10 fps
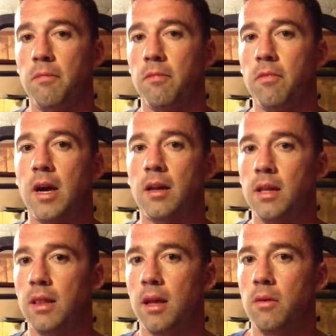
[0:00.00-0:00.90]
fairly
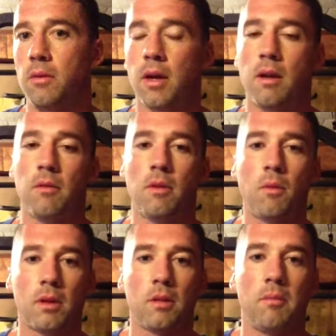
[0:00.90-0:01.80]
long. I don't know
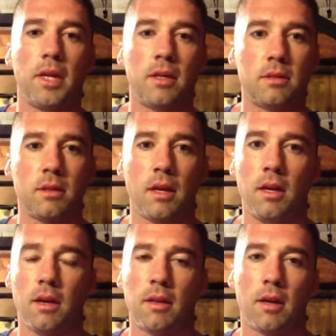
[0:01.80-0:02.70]
what the minutes say
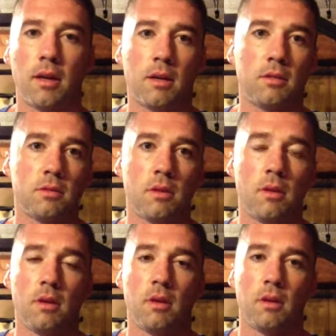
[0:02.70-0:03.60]
down there, because
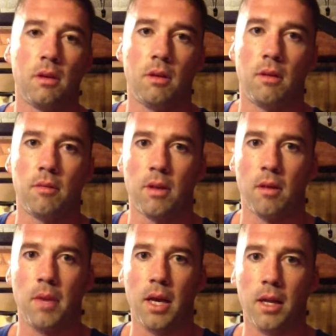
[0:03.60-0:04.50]
I've
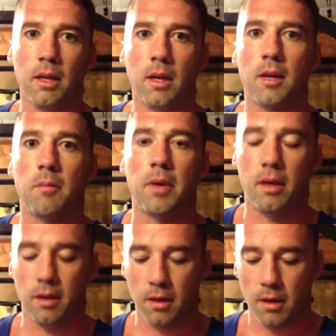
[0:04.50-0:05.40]
not made it yet.
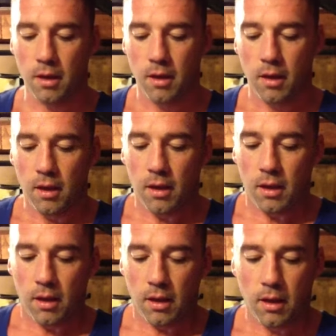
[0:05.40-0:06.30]
But
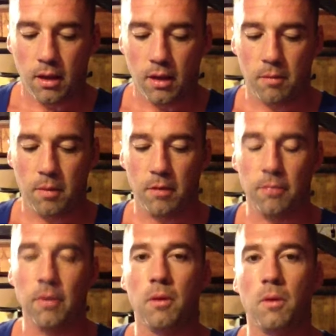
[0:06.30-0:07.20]
if
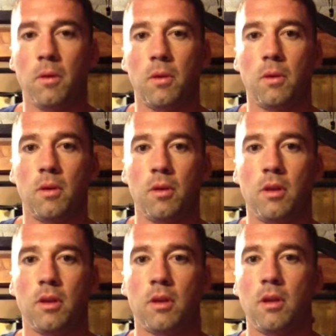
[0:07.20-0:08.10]
you
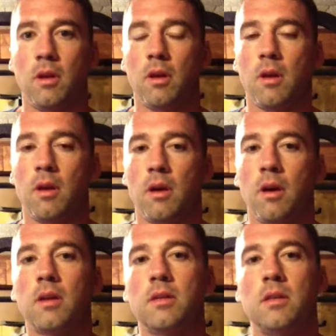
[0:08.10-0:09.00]

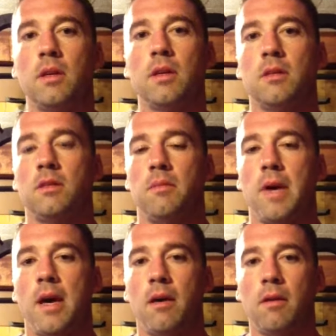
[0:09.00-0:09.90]
are serious
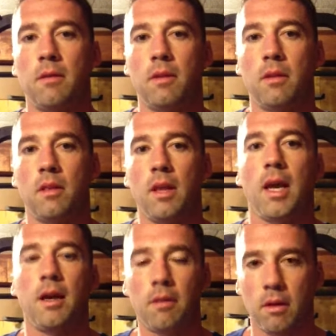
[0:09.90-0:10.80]
about
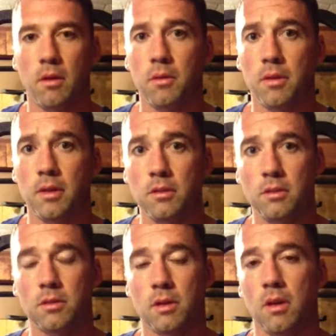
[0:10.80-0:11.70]
leg growth and you
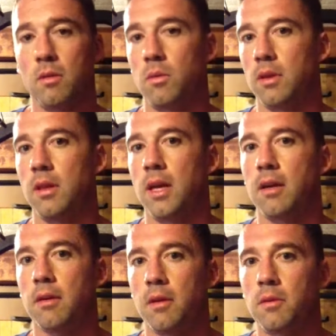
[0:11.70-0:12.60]
struggle with leg
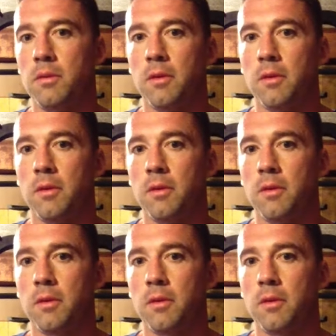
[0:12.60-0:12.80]
growth,